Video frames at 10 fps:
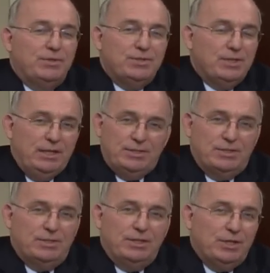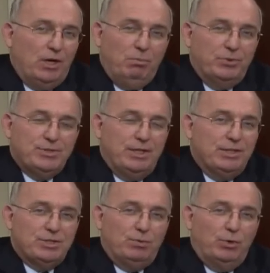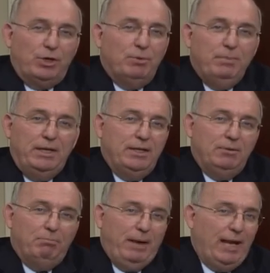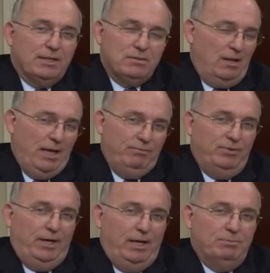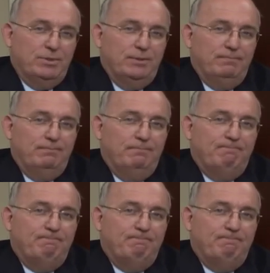of the sins, the terrible sins that were committed in past lifetimes."